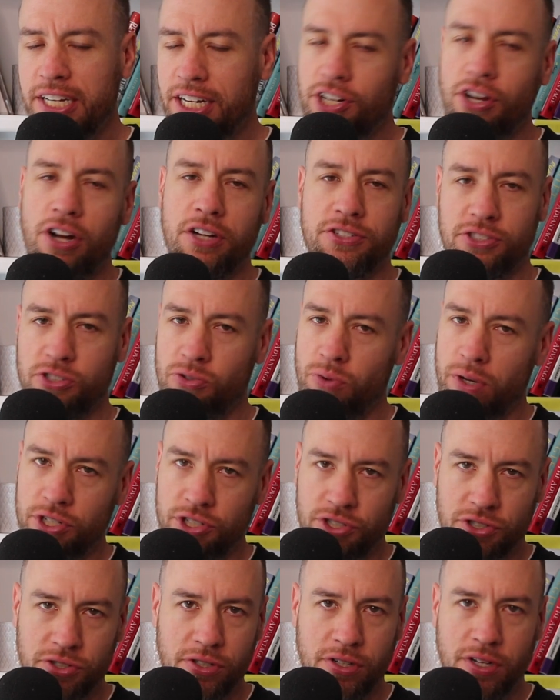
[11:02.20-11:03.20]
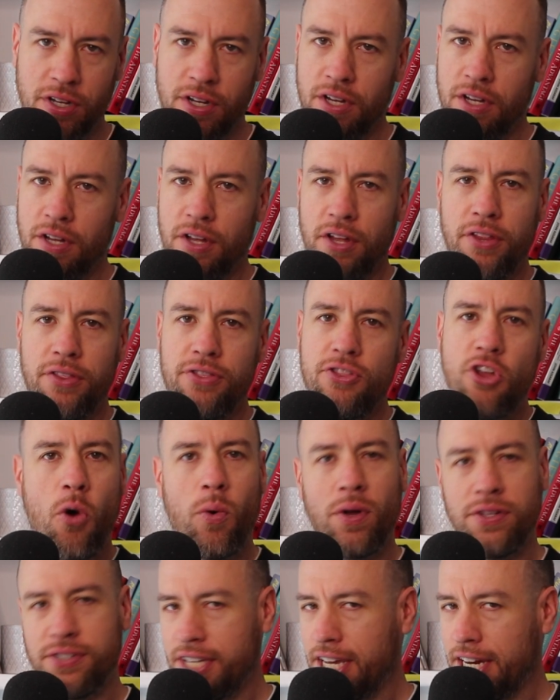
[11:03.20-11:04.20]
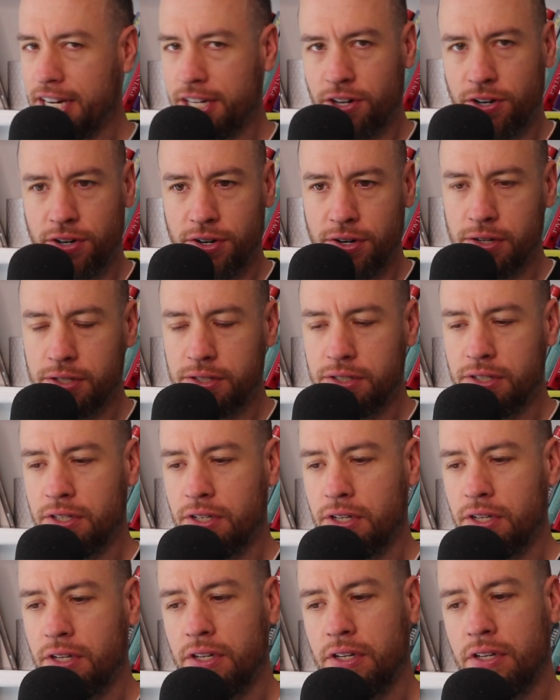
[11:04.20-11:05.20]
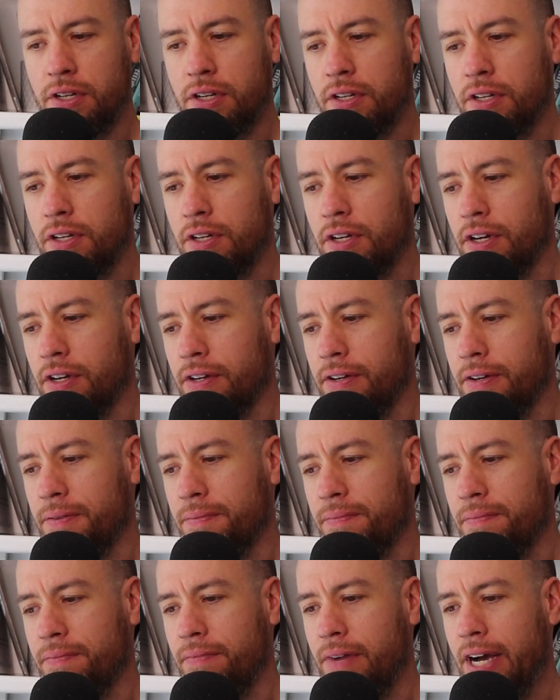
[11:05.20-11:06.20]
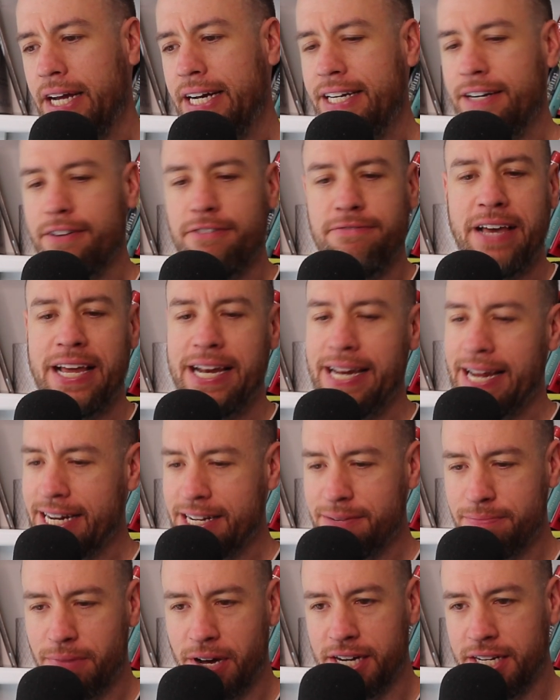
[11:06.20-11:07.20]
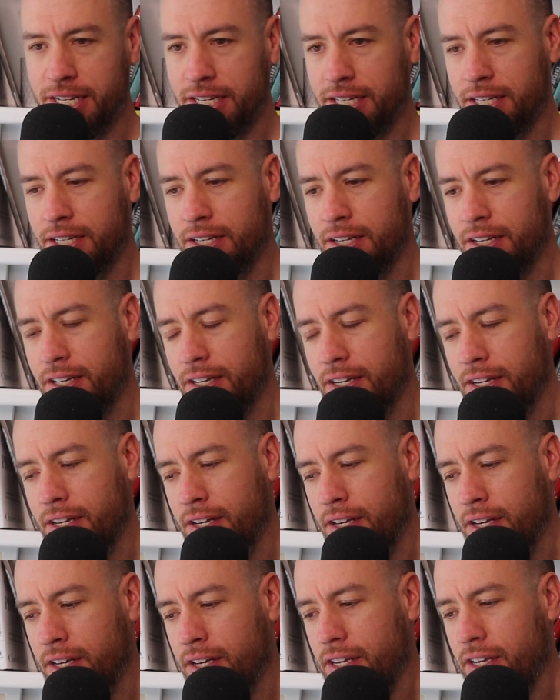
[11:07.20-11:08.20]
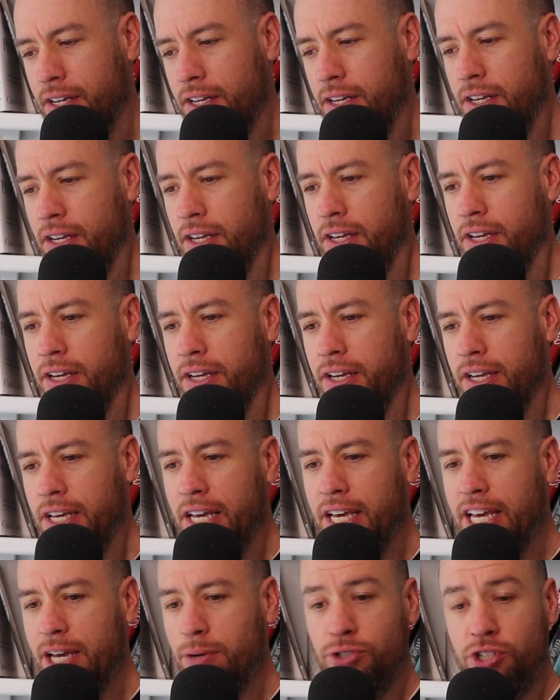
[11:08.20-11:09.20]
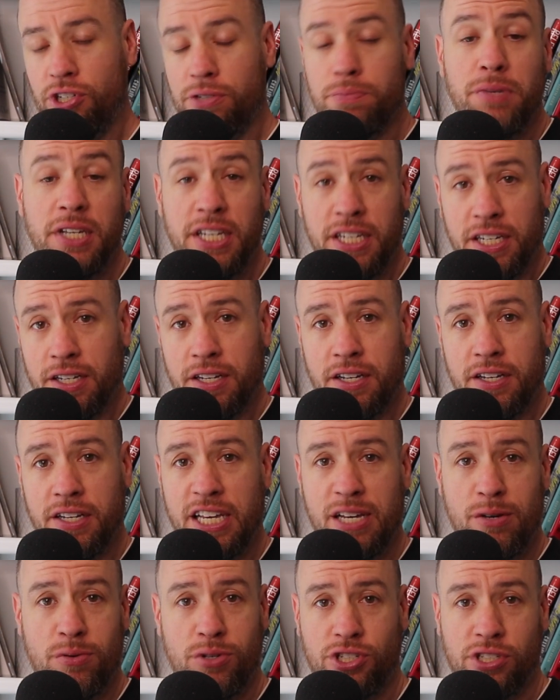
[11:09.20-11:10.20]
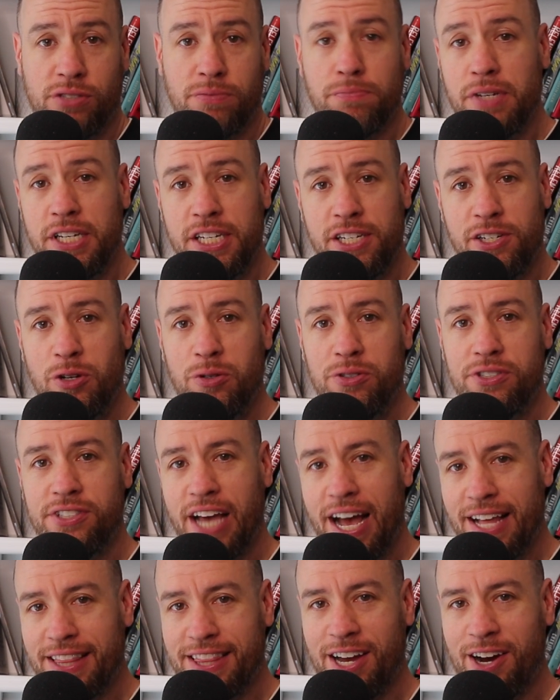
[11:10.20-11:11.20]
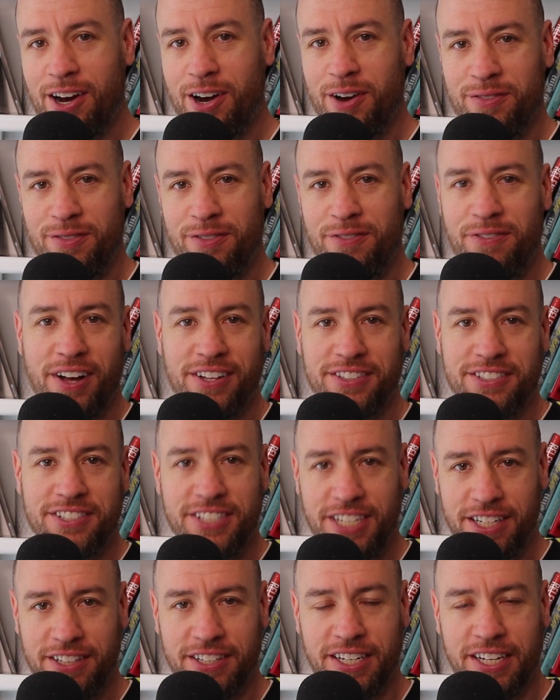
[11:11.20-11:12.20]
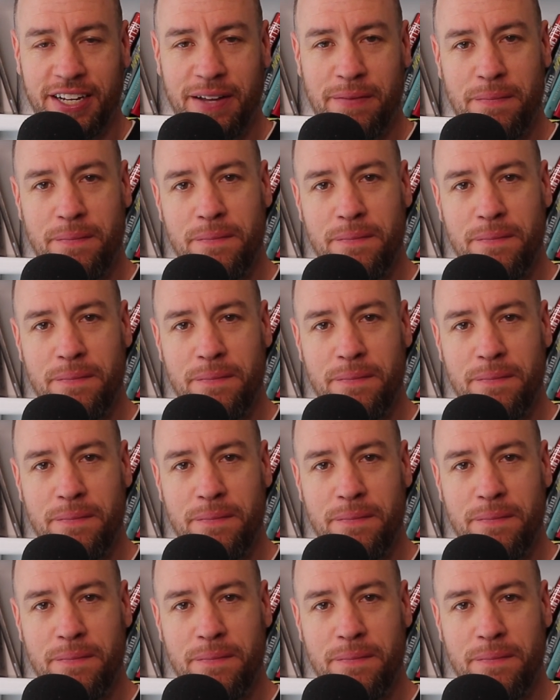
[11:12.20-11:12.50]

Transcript: inconsequential. No one's getting hurt. I didn't offend anybody. It was just me. It was just me who sat there and felt silly.